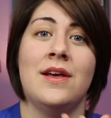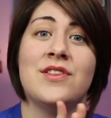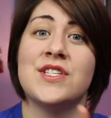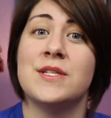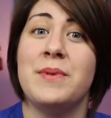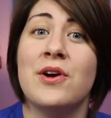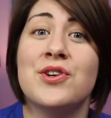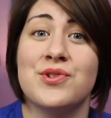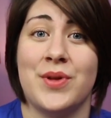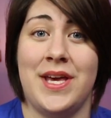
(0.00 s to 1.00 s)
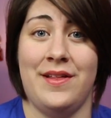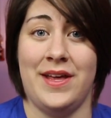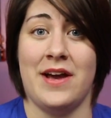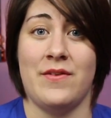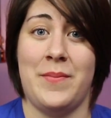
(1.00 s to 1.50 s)
the spiritual
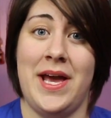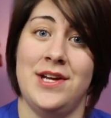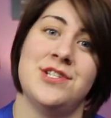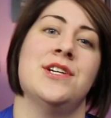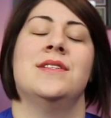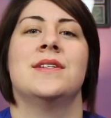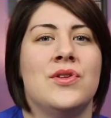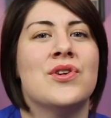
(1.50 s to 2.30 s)
healing of a patient.